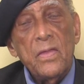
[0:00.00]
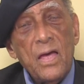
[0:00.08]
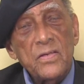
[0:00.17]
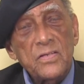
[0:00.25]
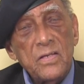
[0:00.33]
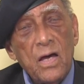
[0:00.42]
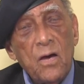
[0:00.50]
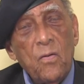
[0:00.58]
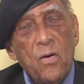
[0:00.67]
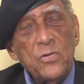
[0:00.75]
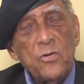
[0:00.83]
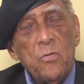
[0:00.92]
Yes, I
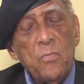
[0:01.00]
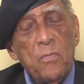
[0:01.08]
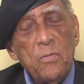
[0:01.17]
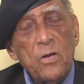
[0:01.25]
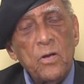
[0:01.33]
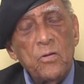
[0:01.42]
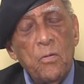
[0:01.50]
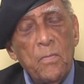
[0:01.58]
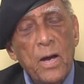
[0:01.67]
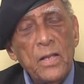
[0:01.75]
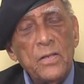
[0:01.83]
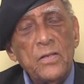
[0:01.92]
want to rem
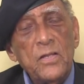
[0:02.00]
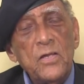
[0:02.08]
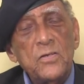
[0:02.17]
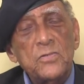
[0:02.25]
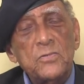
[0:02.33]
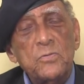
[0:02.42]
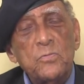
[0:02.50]
remind these